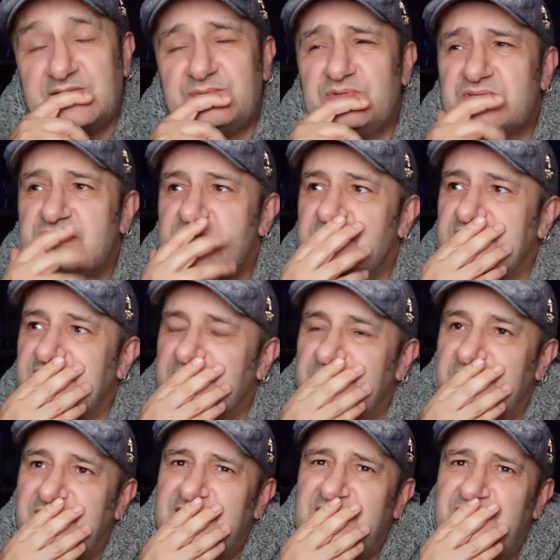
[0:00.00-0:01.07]
What's his
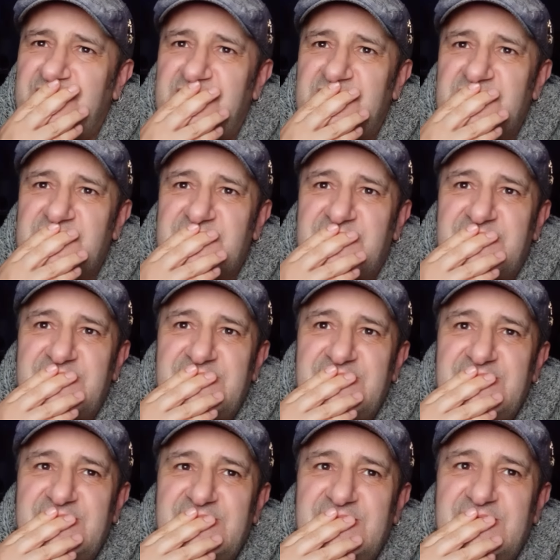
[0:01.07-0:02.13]
name? Radovich
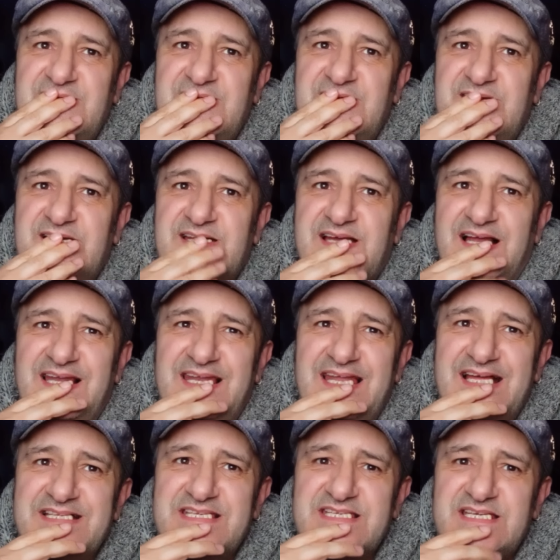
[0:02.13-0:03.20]

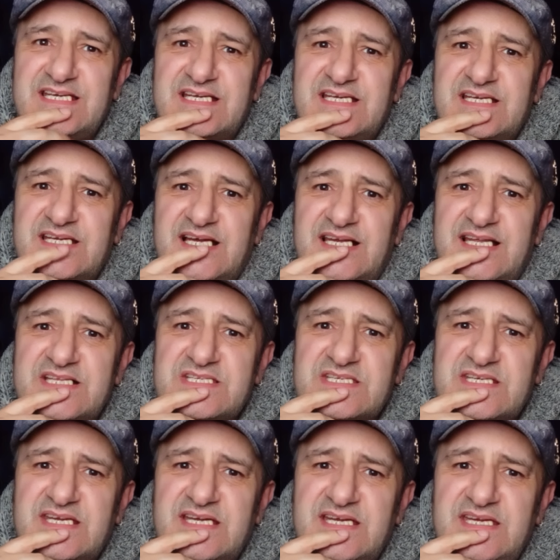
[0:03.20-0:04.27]
Kaladzic?
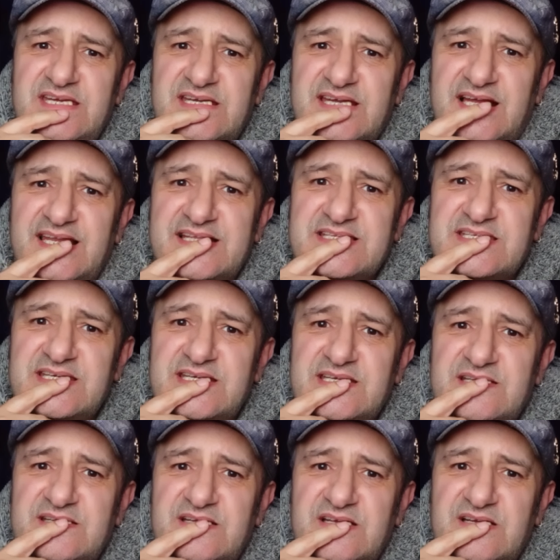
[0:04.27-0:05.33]
Kaladzike? Kaladzic?
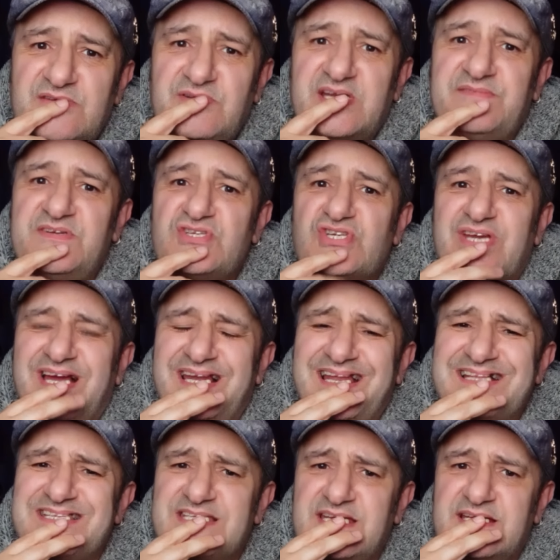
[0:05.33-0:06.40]
Radovich
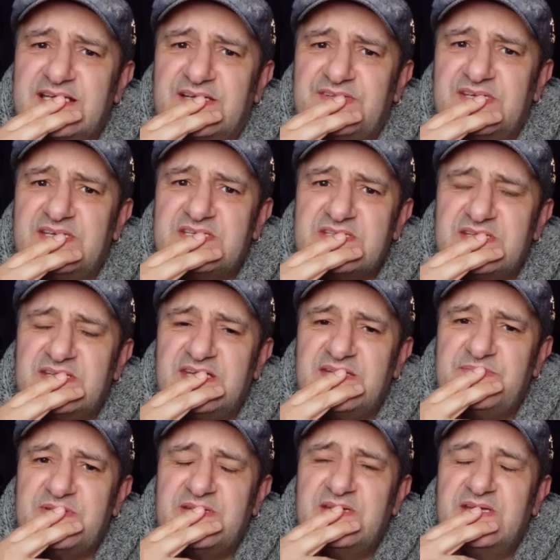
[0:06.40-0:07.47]
Kaladzic, I think is the
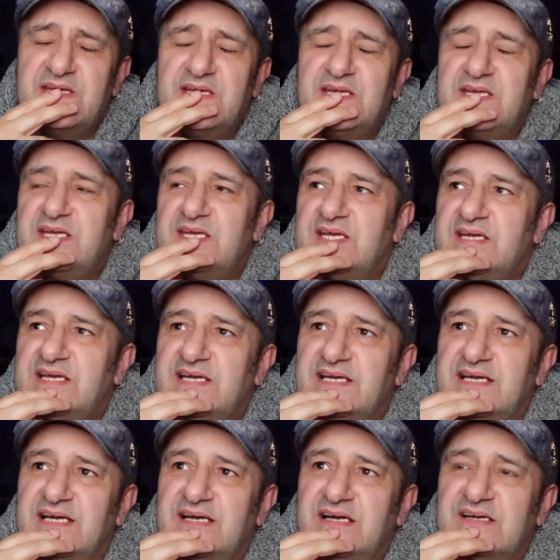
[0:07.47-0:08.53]
name.
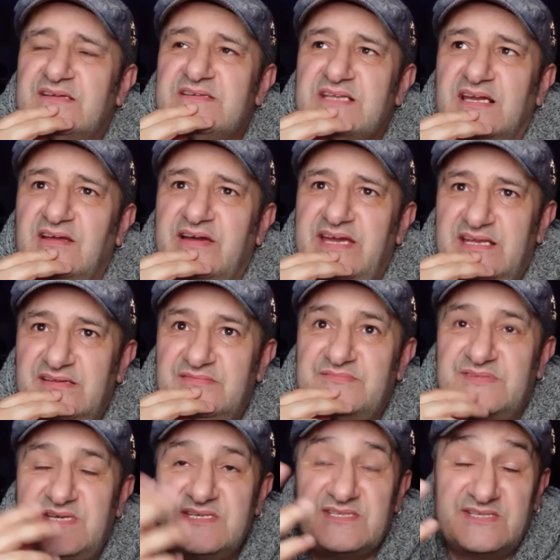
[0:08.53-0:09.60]
I know he's a light.
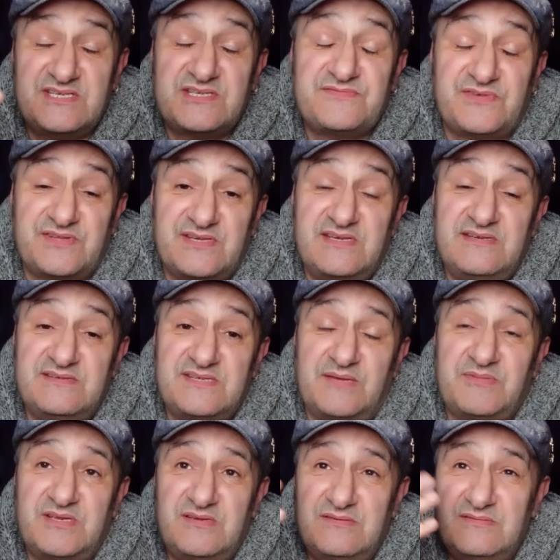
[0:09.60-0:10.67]
This is for the
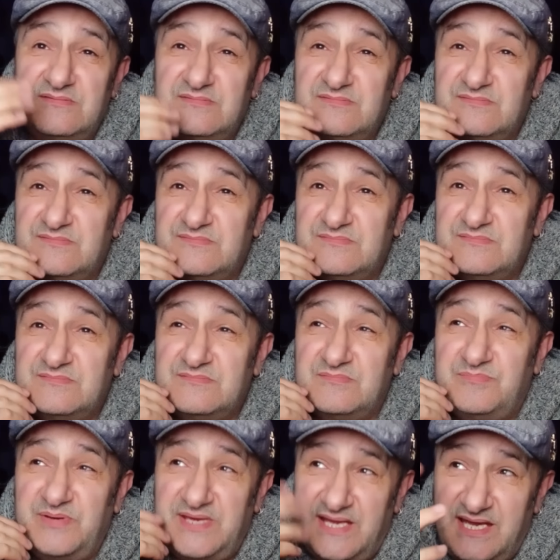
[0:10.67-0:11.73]

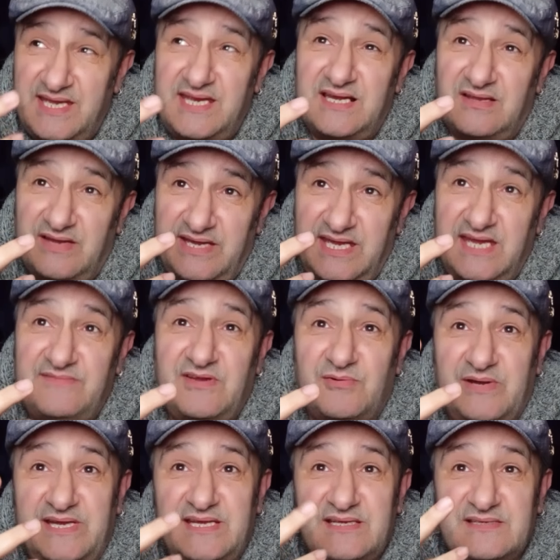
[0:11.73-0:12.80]
WBA light
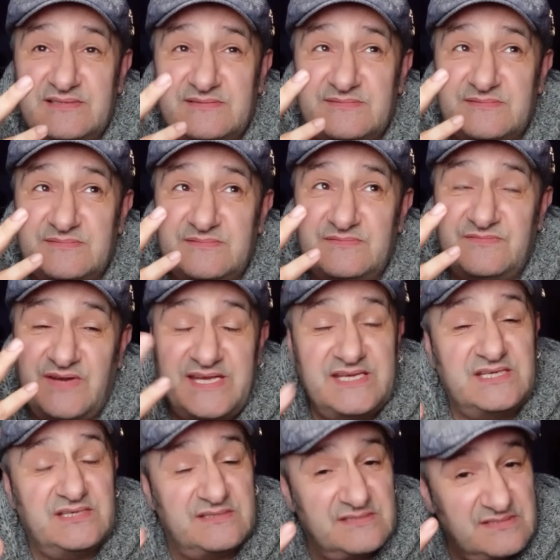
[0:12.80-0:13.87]
heavyweight,
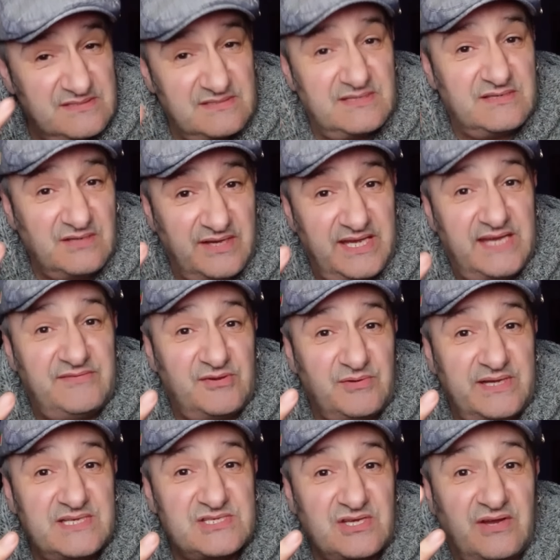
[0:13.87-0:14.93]
vacant light
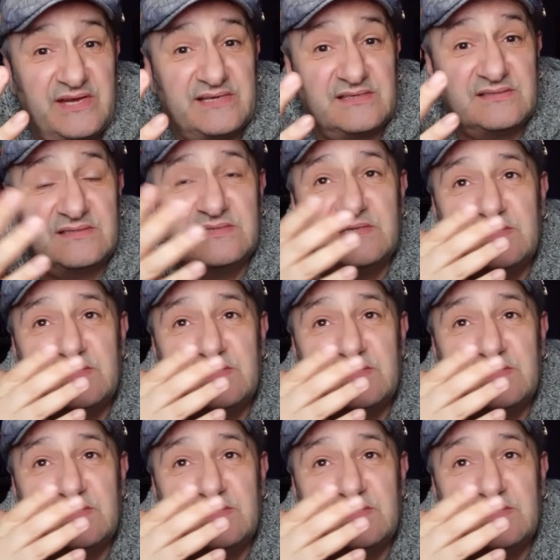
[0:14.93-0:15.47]
heavyweight title.